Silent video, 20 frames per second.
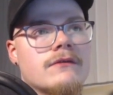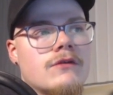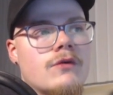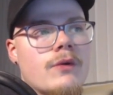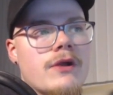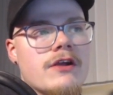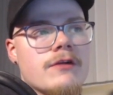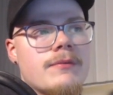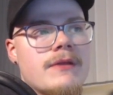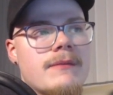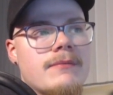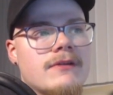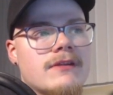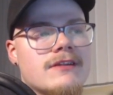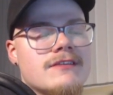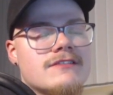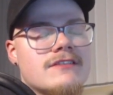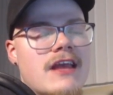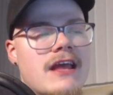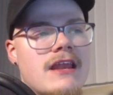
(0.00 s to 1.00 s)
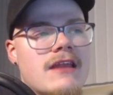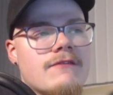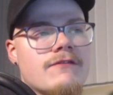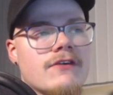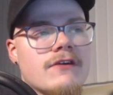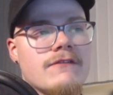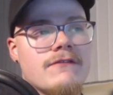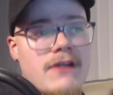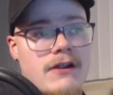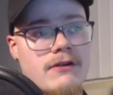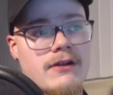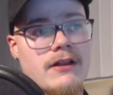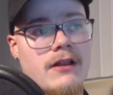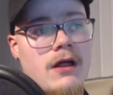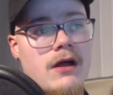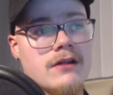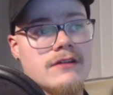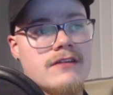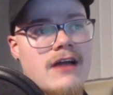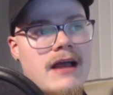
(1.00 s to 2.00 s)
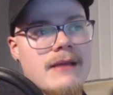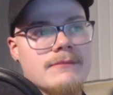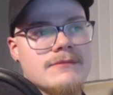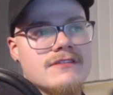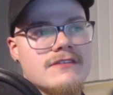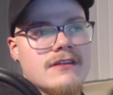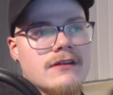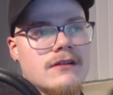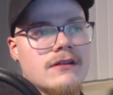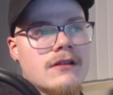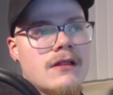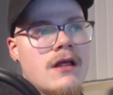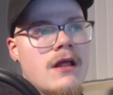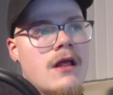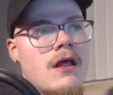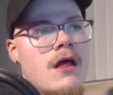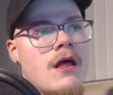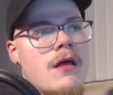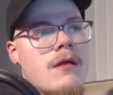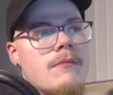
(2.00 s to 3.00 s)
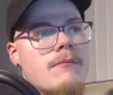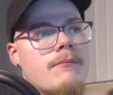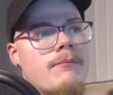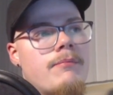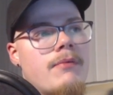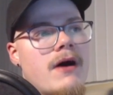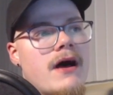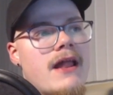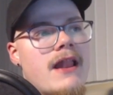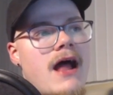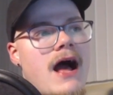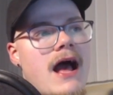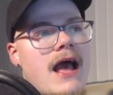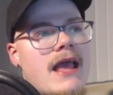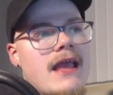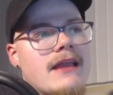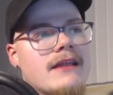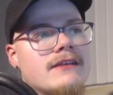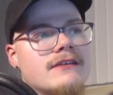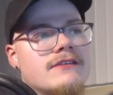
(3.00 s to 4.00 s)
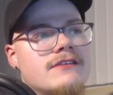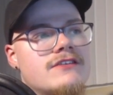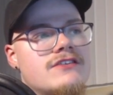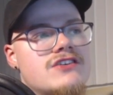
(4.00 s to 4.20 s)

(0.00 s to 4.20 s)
queer people in skating for a very long time still, but I